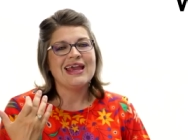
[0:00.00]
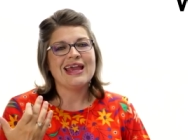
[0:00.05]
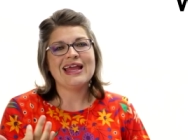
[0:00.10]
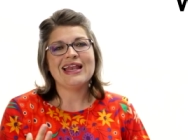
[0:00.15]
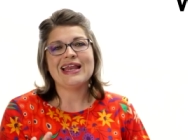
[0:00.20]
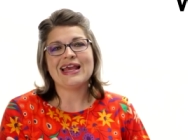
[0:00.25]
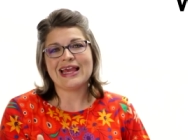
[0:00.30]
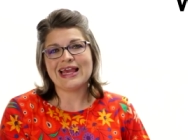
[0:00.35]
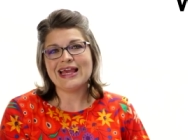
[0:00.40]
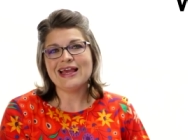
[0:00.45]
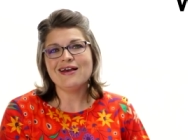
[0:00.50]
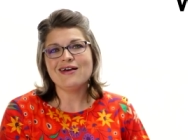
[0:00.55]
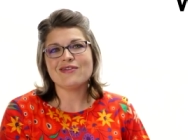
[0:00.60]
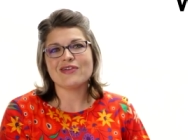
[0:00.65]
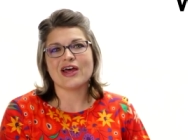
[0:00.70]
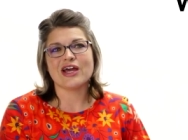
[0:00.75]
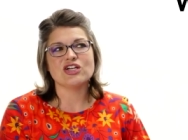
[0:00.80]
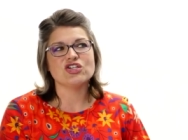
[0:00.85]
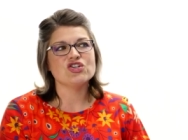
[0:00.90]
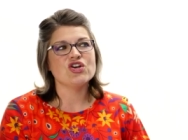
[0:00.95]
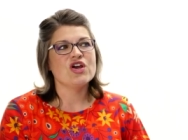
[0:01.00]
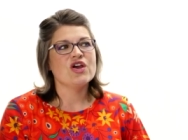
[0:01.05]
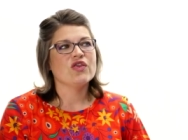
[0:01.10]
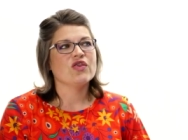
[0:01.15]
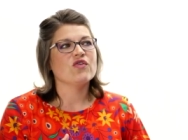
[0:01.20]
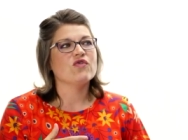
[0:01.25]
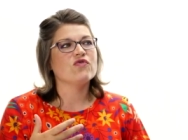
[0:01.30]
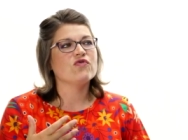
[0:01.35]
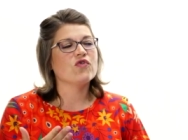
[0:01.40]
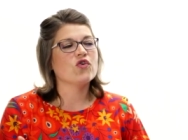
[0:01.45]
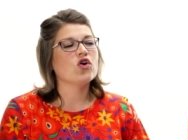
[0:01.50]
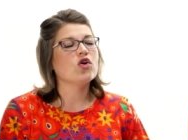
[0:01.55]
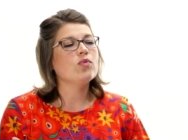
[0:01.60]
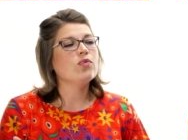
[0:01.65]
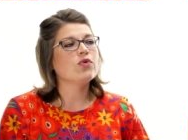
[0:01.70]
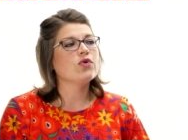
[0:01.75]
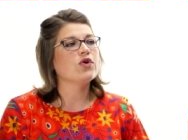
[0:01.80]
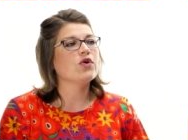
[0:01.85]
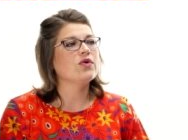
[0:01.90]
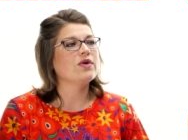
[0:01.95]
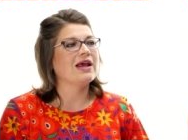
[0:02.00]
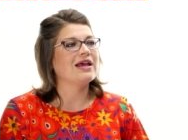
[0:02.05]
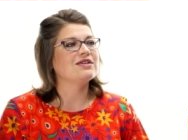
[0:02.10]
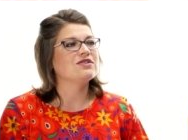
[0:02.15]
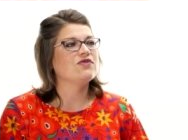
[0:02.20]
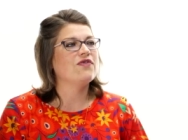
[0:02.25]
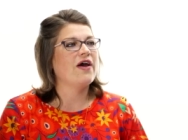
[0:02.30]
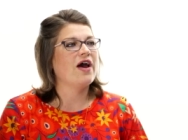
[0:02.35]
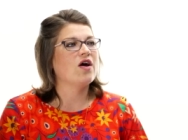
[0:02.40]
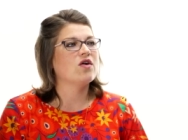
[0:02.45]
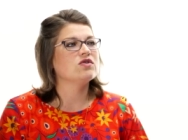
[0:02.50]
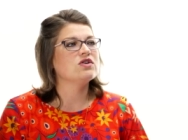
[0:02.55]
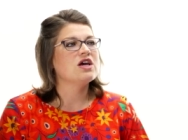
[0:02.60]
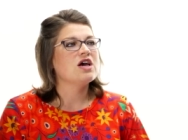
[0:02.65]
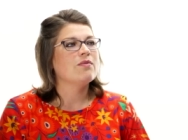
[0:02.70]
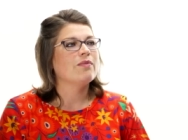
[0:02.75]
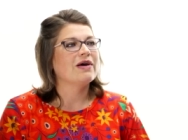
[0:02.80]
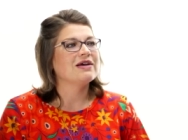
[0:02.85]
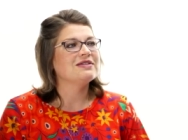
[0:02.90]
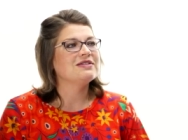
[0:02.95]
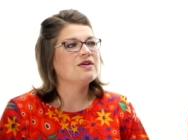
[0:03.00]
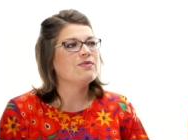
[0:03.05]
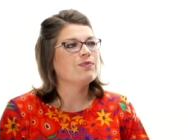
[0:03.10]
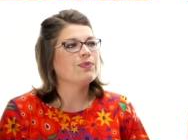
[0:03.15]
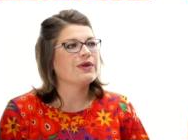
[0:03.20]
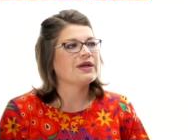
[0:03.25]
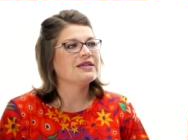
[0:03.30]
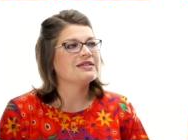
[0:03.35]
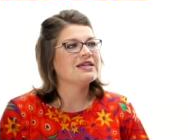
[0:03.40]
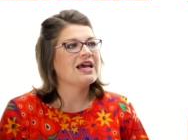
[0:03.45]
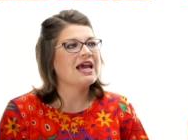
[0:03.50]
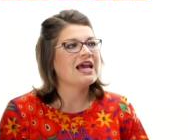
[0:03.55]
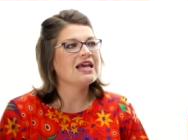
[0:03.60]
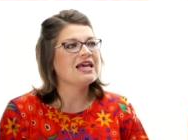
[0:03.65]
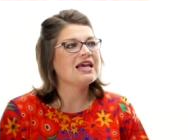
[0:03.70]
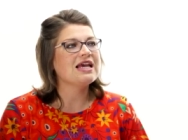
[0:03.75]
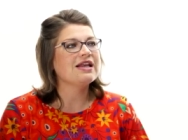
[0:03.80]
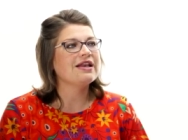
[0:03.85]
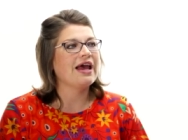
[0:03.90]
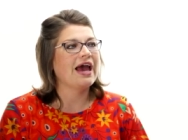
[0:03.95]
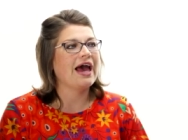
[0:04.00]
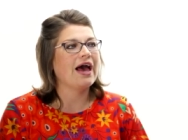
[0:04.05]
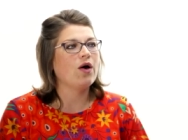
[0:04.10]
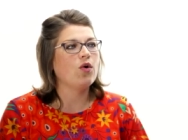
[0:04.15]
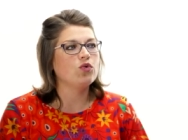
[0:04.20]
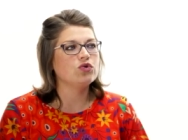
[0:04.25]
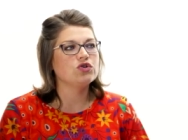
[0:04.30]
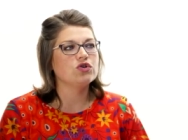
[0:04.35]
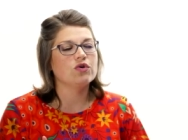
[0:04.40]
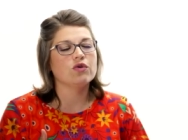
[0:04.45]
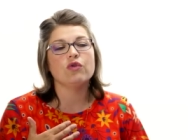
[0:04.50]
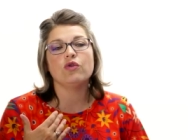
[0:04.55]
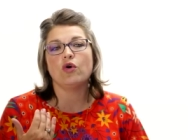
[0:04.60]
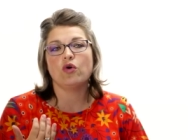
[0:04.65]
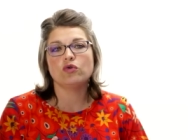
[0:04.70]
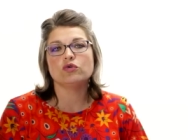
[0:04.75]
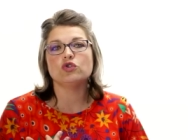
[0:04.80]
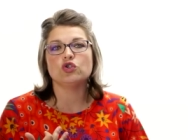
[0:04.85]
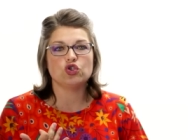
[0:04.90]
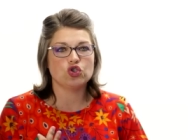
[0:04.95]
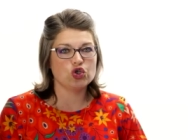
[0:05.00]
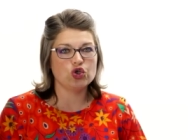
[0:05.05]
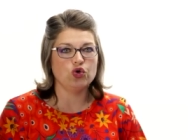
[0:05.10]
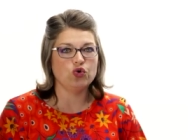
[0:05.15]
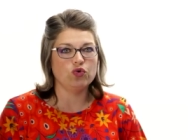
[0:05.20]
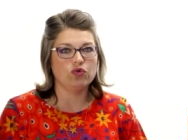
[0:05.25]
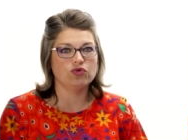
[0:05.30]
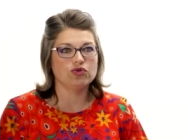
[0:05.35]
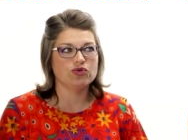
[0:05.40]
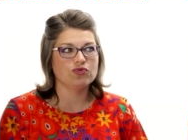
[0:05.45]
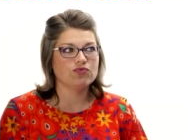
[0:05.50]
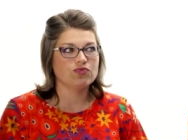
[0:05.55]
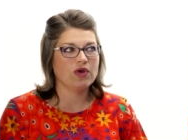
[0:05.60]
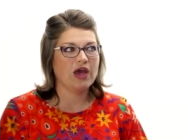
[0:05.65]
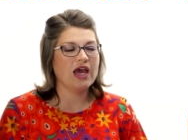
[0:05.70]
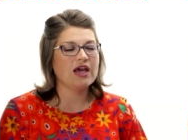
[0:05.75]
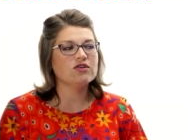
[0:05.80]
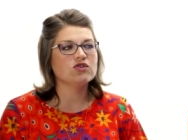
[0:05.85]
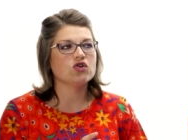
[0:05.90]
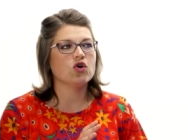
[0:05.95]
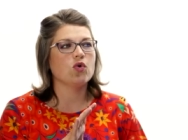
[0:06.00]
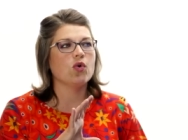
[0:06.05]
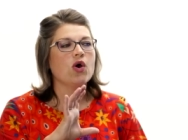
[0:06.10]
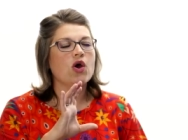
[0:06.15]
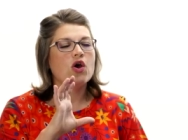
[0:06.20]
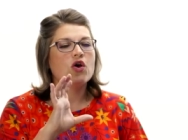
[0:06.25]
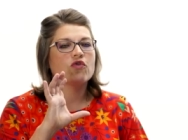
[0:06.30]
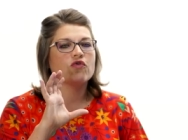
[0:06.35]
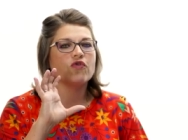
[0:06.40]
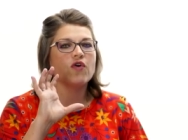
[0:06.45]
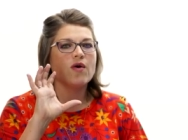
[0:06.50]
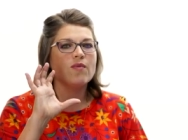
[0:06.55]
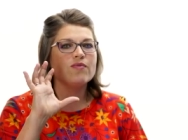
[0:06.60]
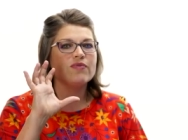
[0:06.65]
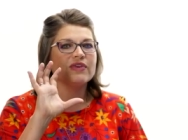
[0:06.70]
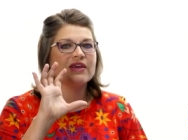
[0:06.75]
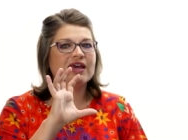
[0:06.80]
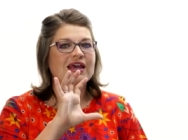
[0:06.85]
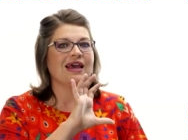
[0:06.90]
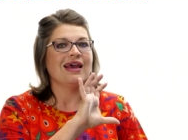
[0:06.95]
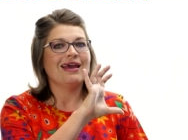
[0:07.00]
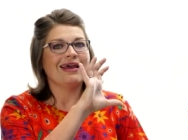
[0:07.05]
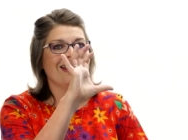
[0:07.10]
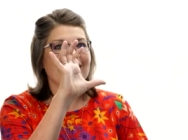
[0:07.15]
In English, the verb root is found by simply taking out those to's, okay? So from the